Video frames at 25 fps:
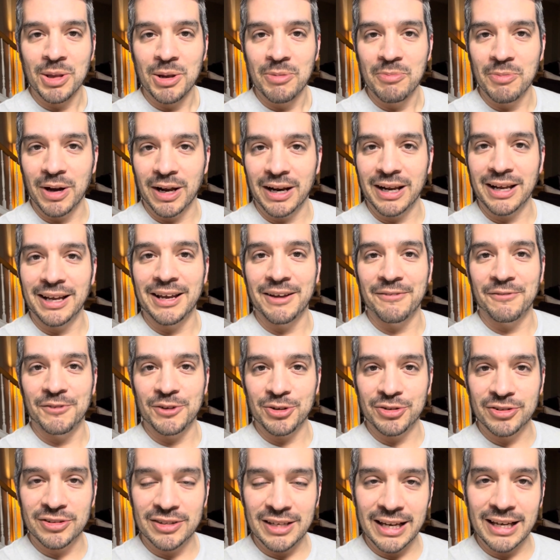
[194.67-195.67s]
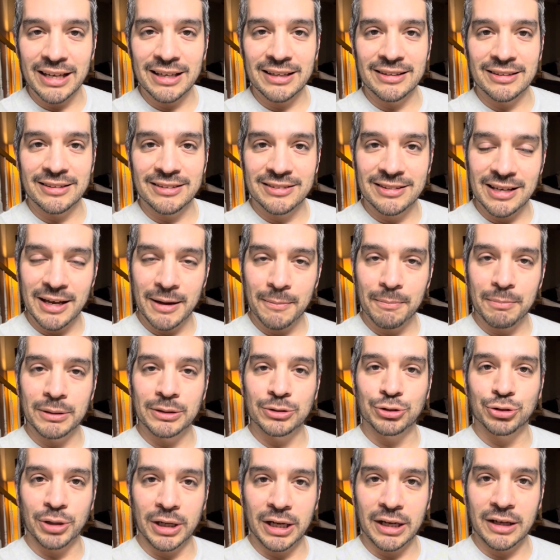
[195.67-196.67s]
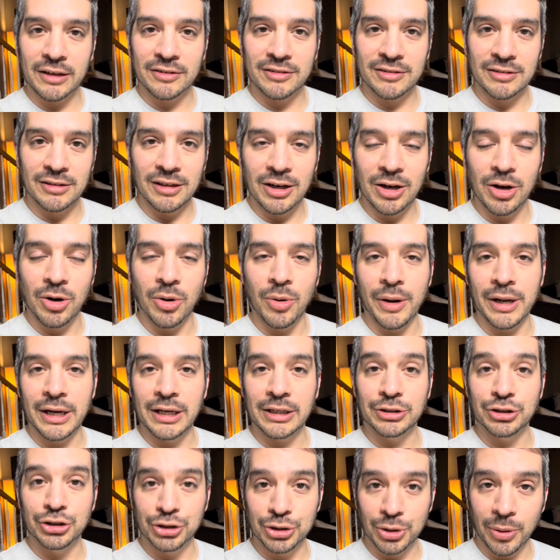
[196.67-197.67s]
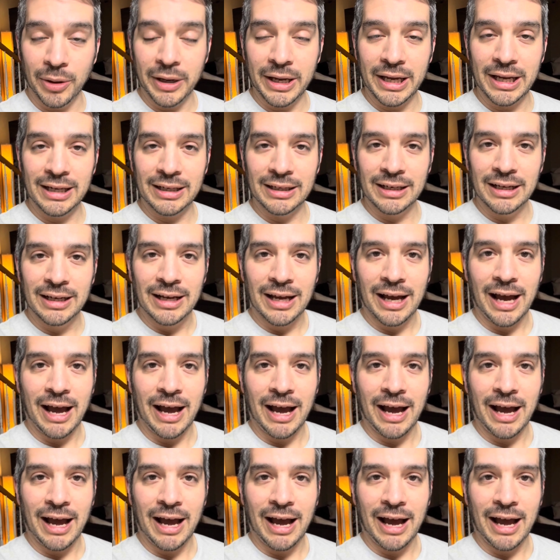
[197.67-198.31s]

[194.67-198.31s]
but if you sit and sip and drink it slow and enjoy it,